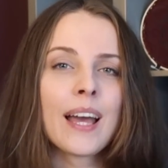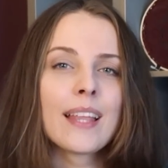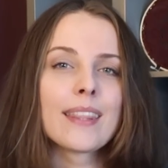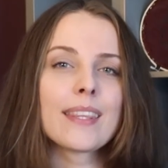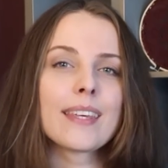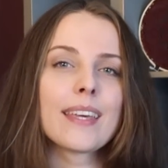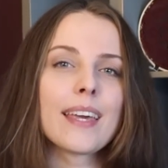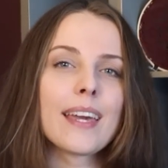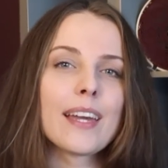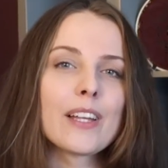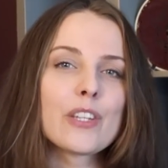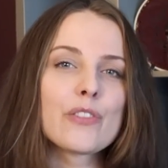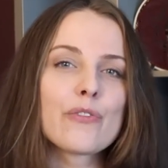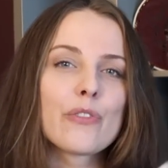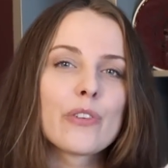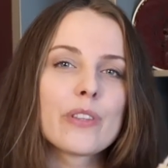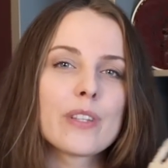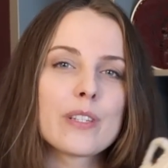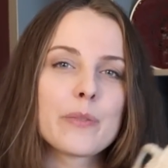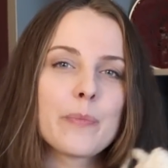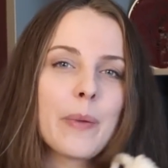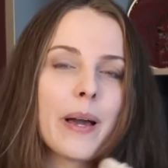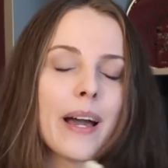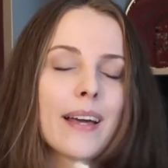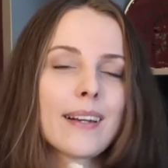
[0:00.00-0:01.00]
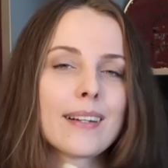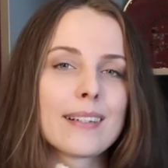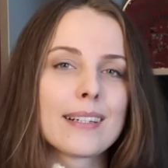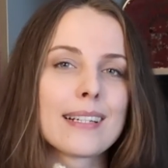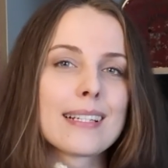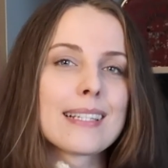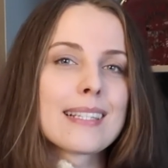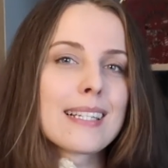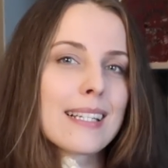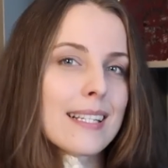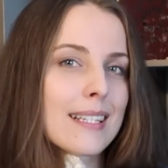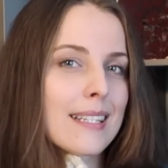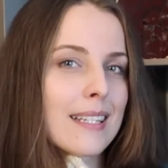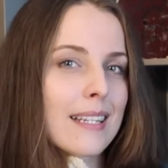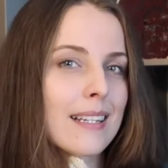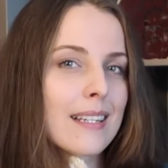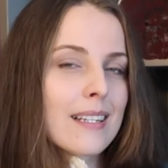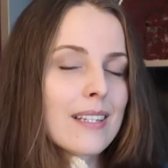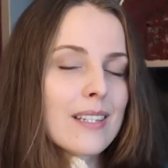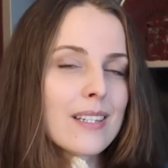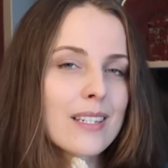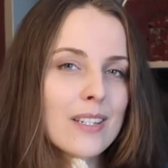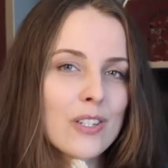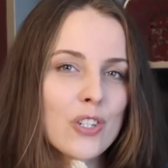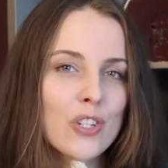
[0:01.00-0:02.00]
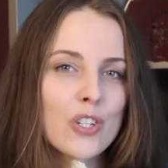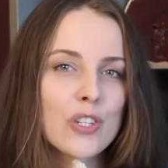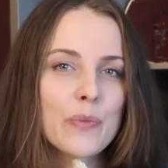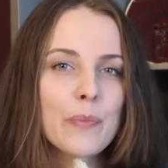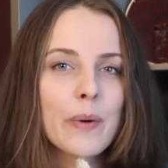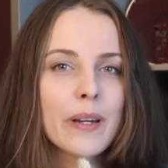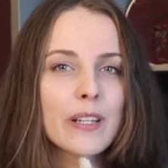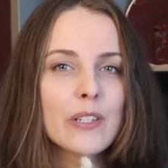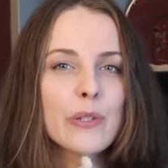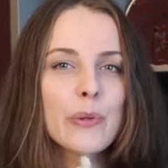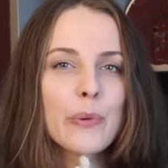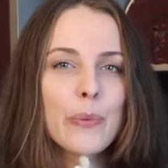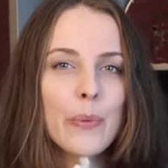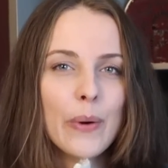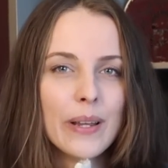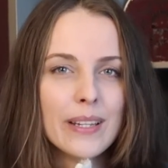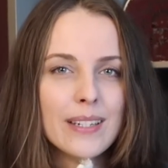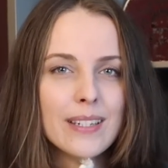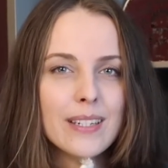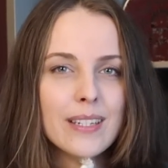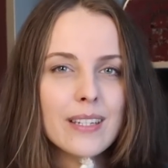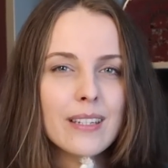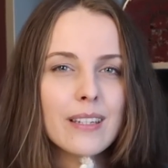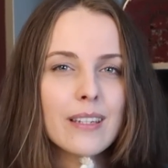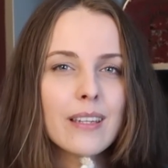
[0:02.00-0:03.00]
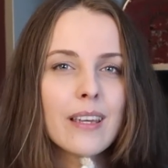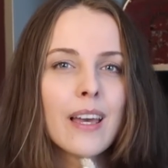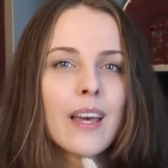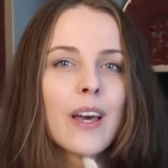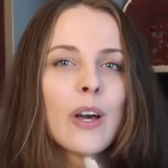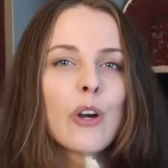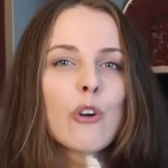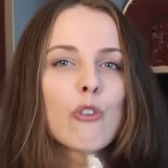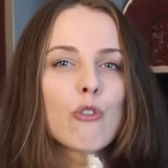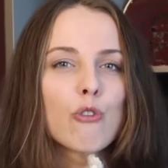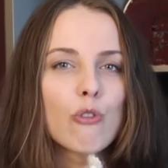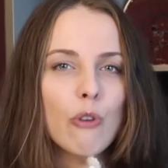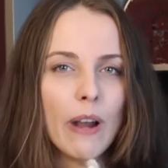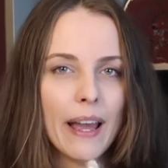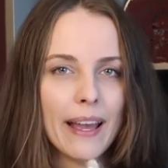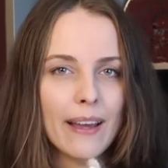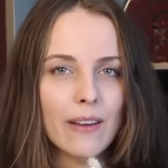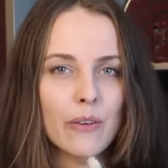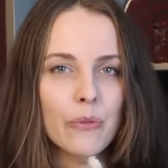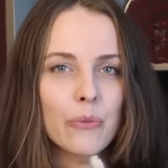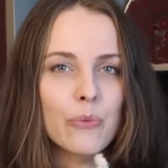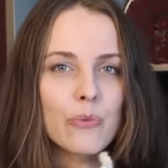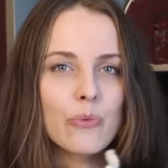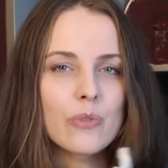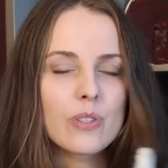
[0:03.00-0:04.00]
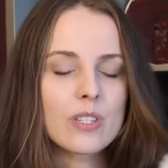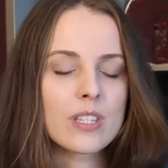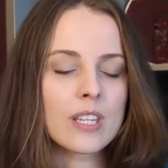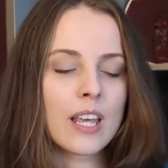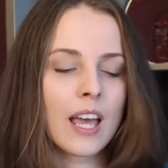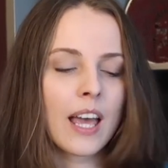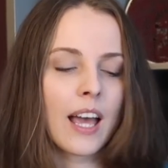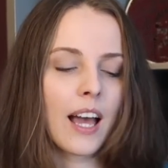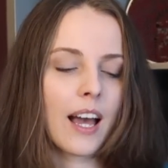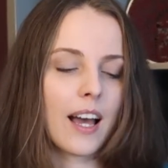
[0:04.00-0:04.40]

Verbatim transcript: The gauge for this pattern is 16 stitches by 20 rounds.